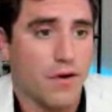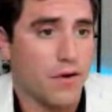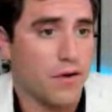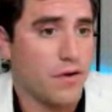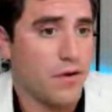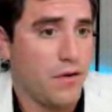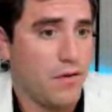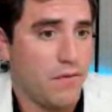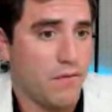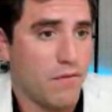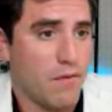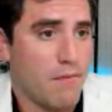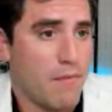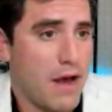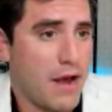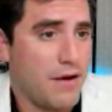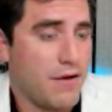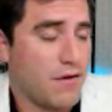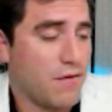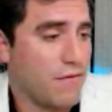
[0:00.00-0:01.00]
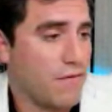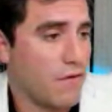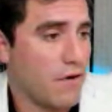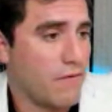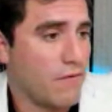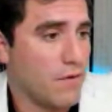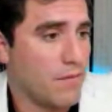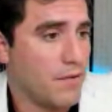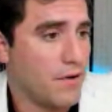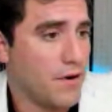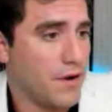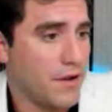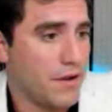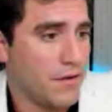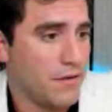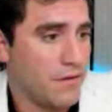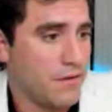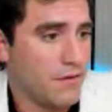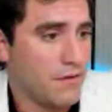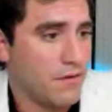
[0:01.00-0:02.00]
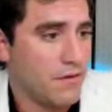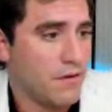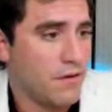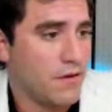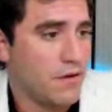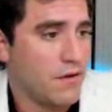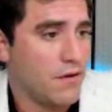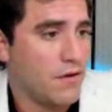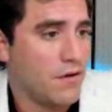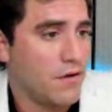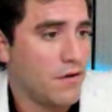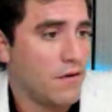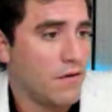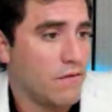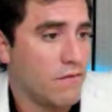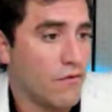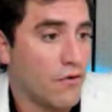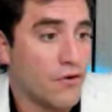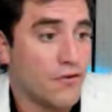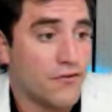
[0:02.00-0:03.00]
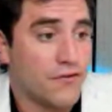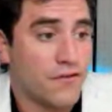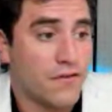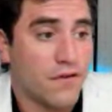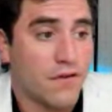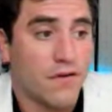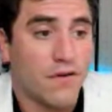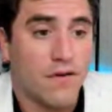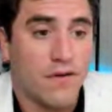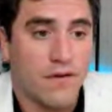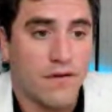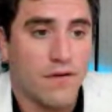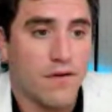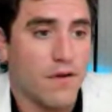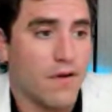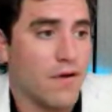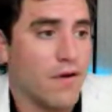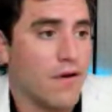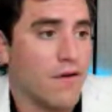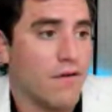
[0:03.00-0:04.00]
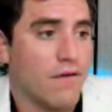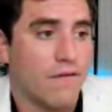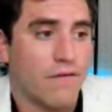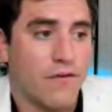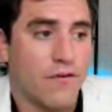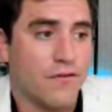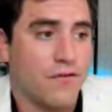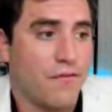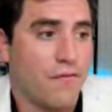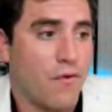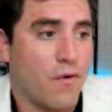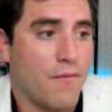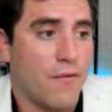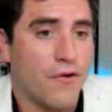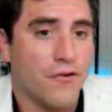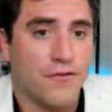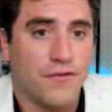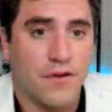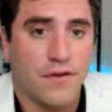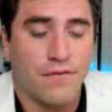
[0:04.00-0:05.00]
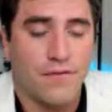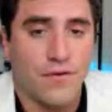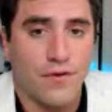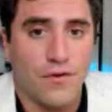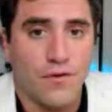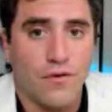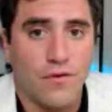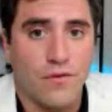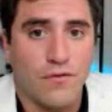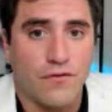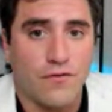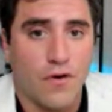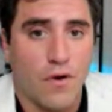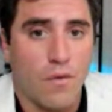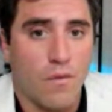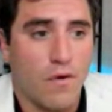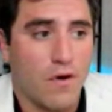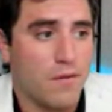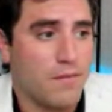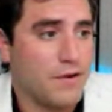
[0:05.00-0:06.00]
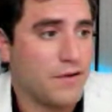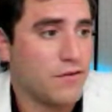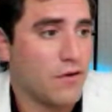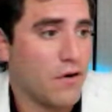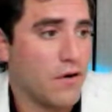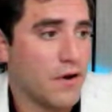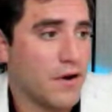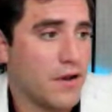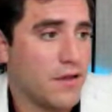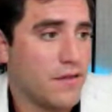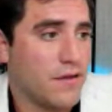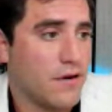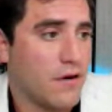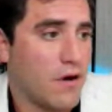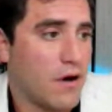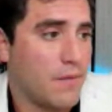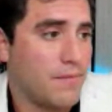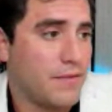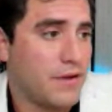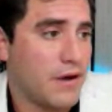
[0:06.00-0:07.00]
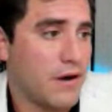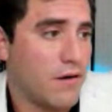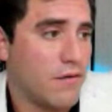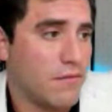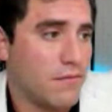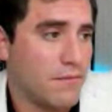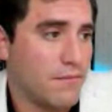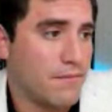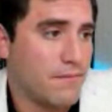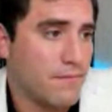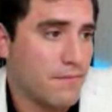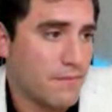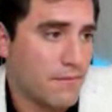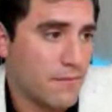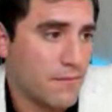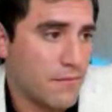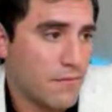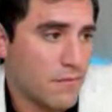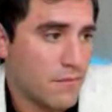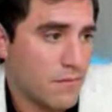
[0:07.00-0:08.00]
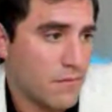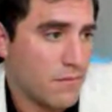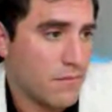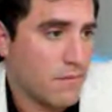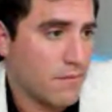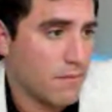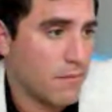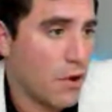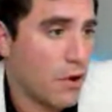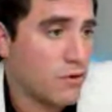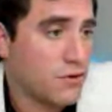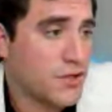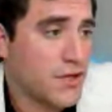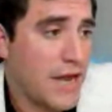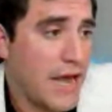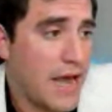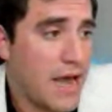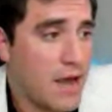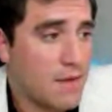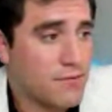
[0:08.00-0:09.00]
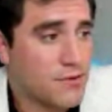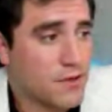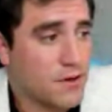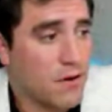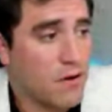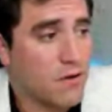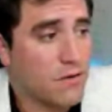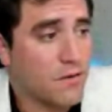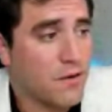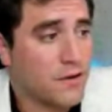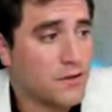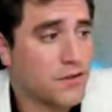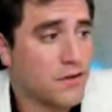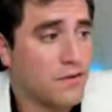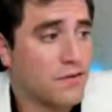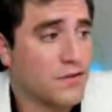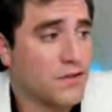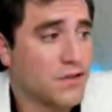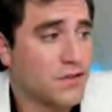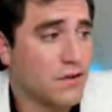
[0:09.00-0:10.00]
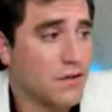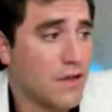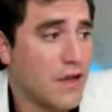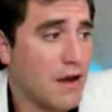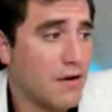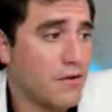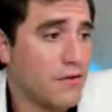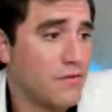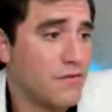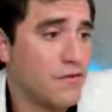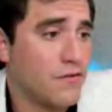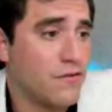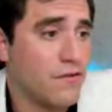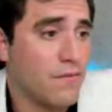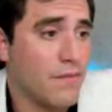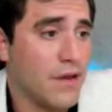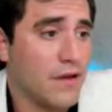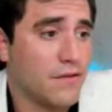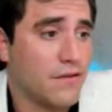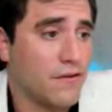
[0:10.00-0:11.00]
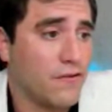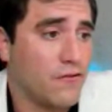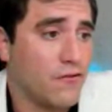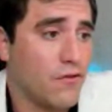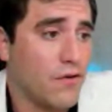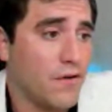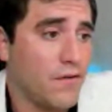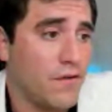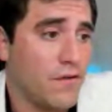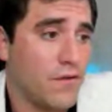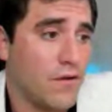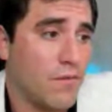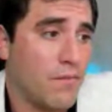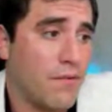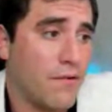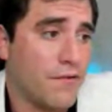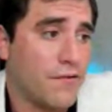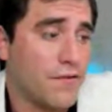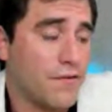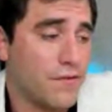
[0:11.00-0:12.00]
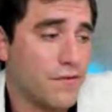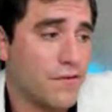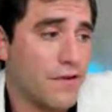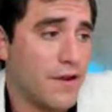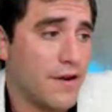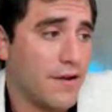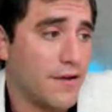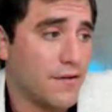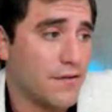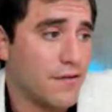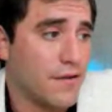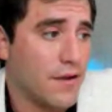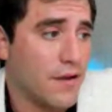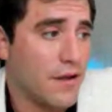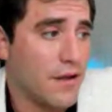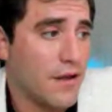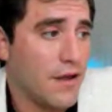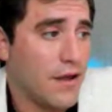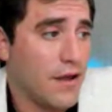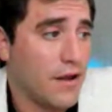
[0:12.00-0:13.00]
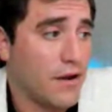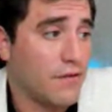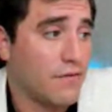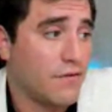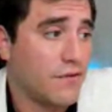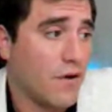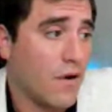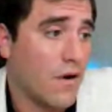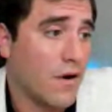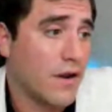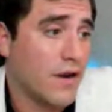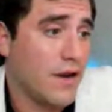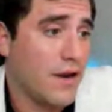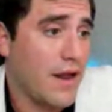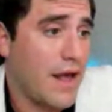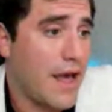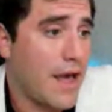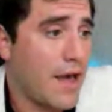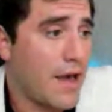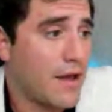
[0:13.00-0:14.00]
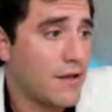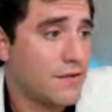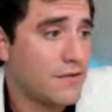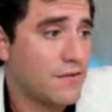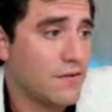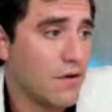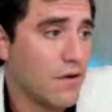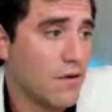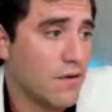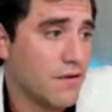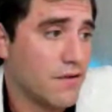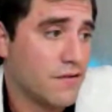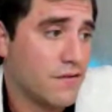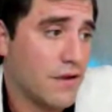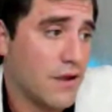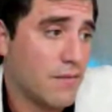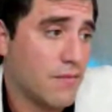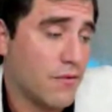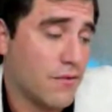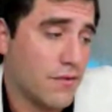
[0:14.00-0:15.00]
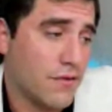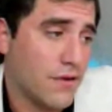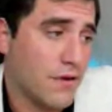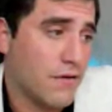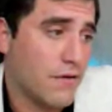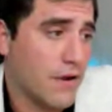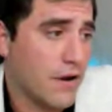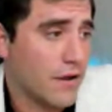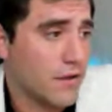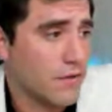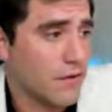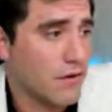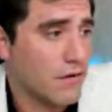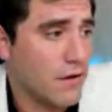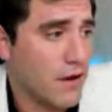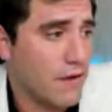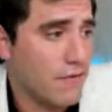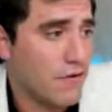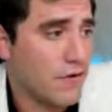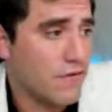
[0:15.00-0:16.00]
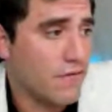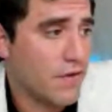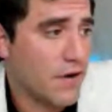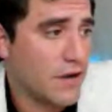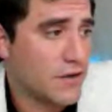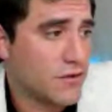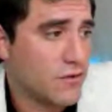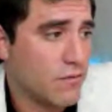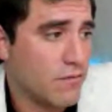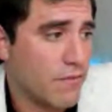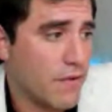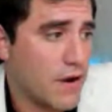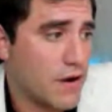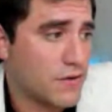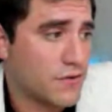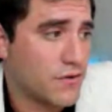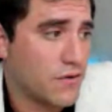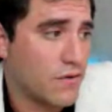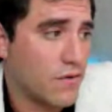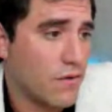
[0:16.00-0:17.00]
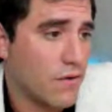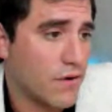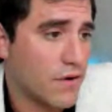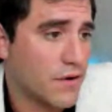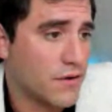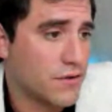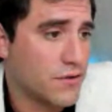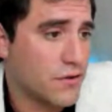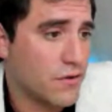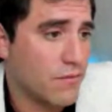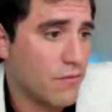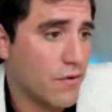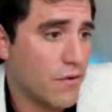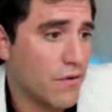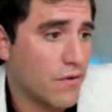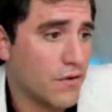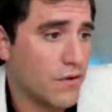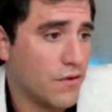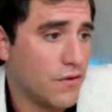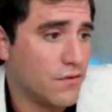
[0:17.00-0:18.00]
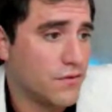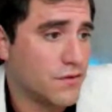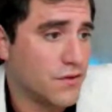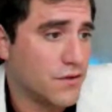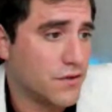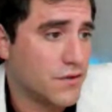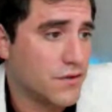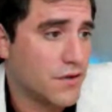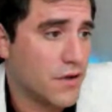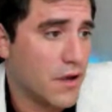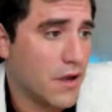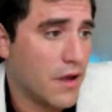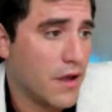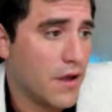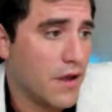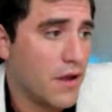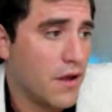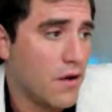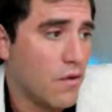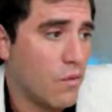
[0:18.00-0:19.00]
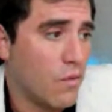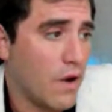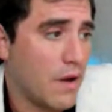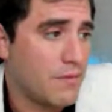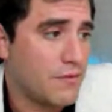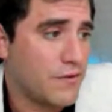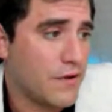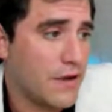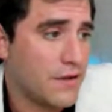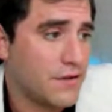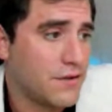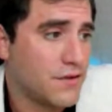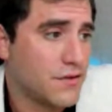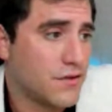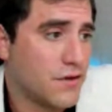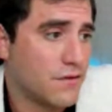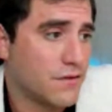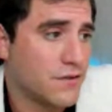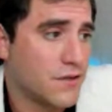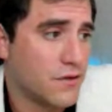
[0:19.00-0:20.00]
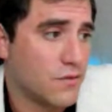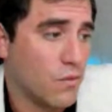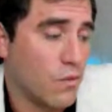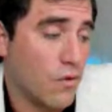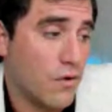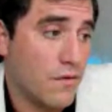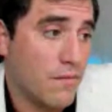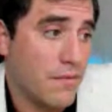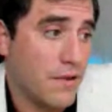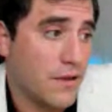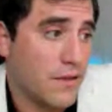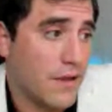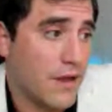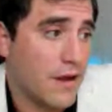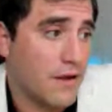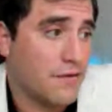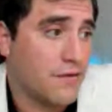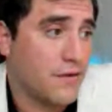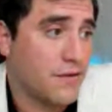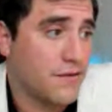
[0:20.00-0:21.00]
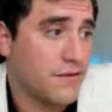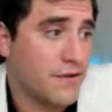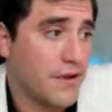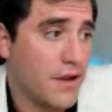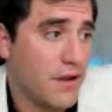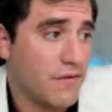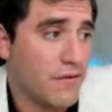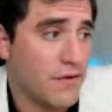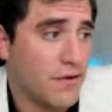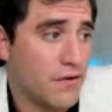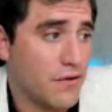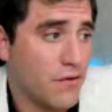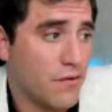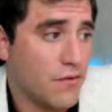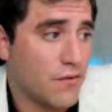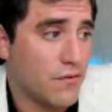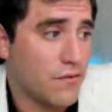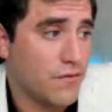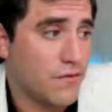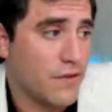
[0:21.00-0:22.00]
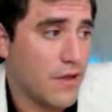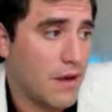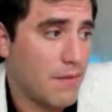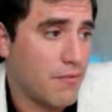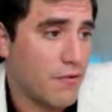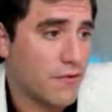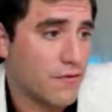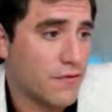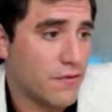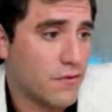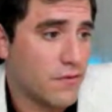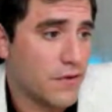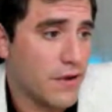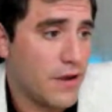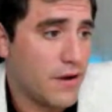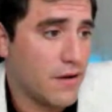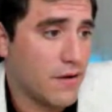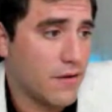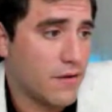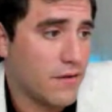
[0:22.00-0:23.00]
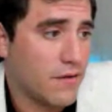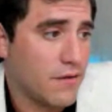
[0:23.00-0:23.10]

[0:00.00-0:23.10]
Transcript: good reminder for everybody. First and foremost, if you don't want to be targeted, then opt out. Most apps and online services allow users to make this choice in their personal settings. And if targeted ads are disabled theoretically on every device or browser or a consumer uses, websites and services wouldn't be allowed to save and use that personal data.